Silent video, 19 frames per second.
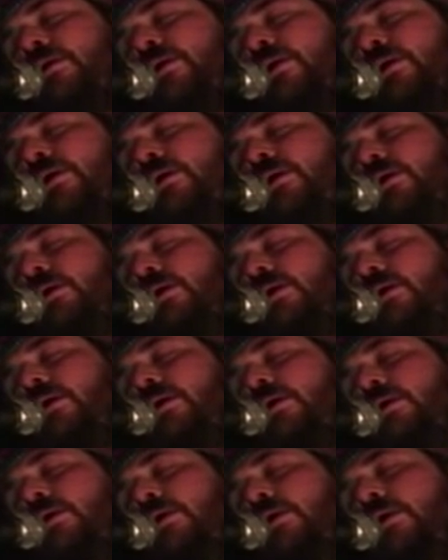
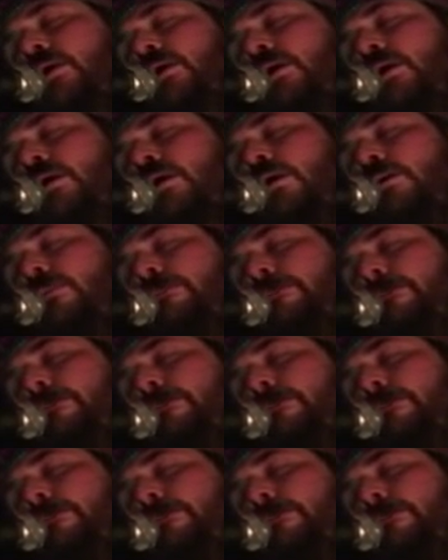Nobody speaks.